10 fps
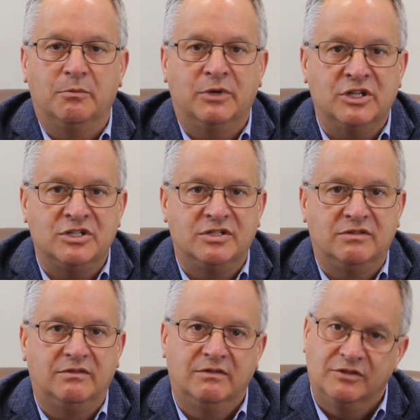but
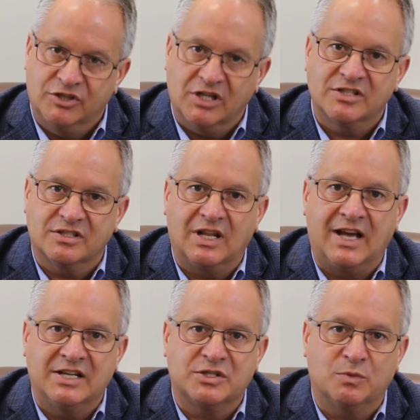just
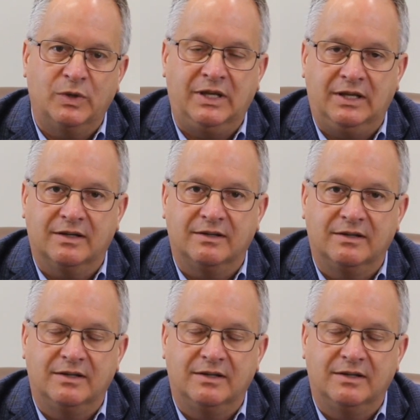last week,